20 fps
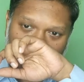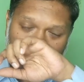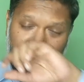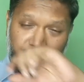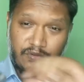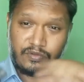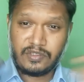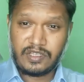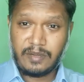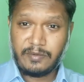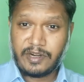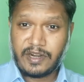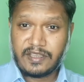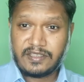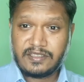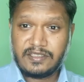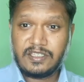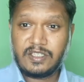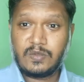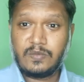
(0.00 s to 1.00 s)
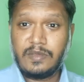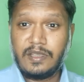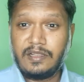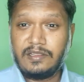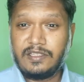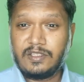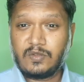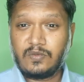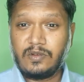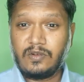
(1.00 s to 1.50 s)
So to summarize the
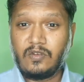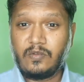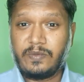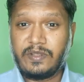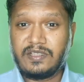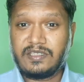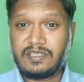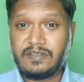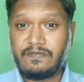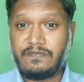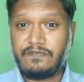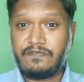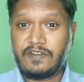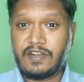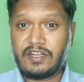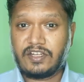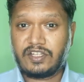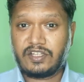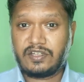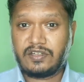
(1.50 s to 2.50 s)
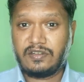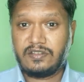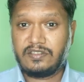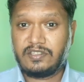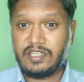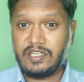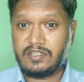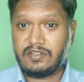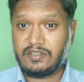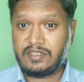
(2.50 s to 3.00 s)
smell, this one opens up fresh,
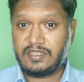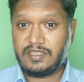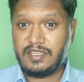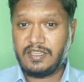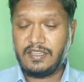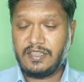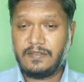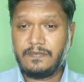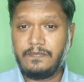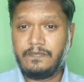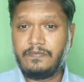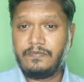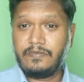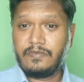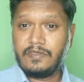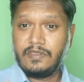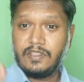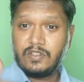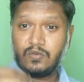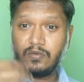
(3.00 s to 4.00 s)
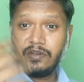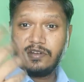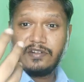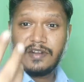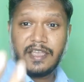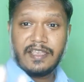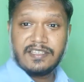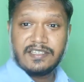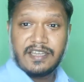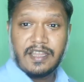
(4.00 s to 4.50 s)
citrusy. This one
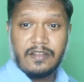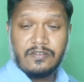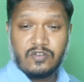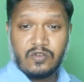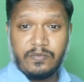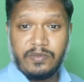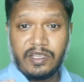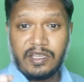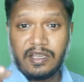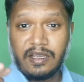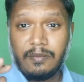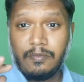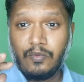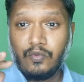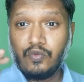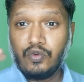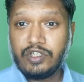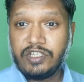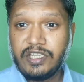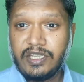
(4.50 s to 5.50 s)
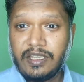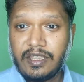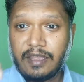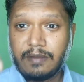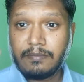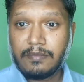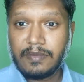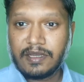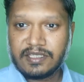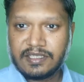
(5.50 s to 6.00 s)
dries down to become woody
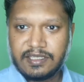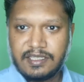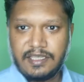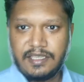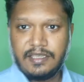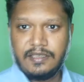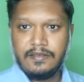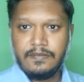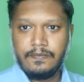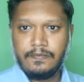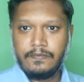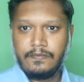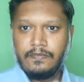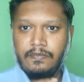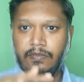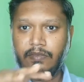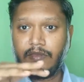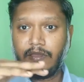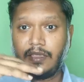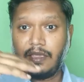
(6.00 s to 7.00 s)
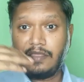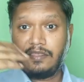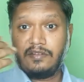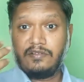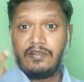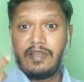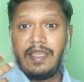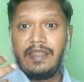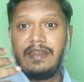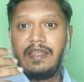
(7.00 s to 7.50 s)
and musky. And the
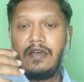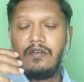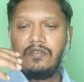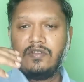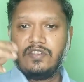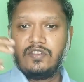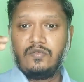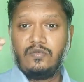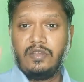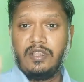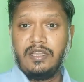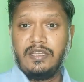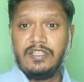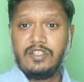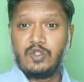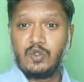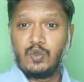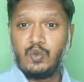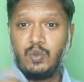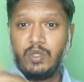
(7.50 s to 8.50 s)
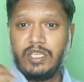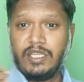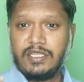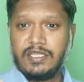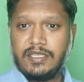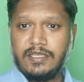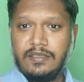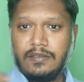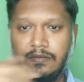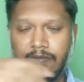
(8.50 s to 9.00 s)
dry down is really sweet,
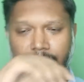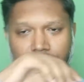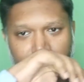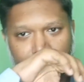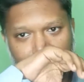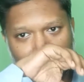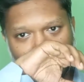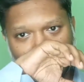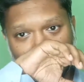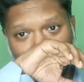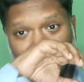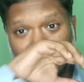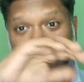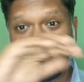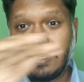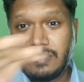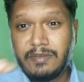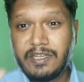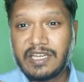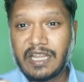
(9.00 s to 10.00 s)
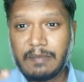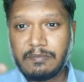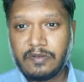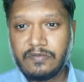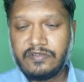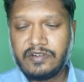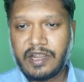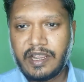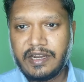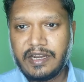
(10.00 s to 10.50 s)
creamy type
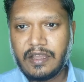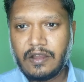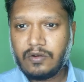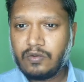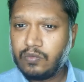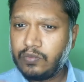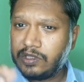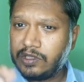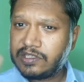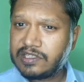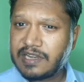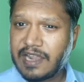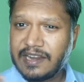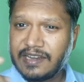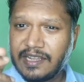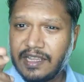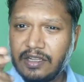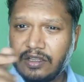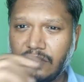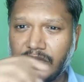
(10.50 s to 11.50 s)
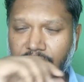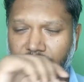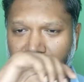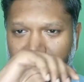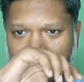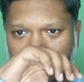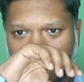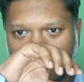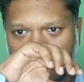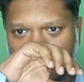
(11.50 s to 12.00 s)
of dry down with slight hint of
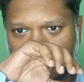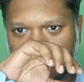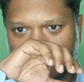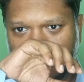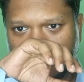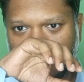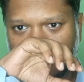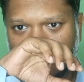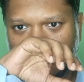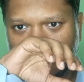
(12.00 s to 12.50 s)
earthiness.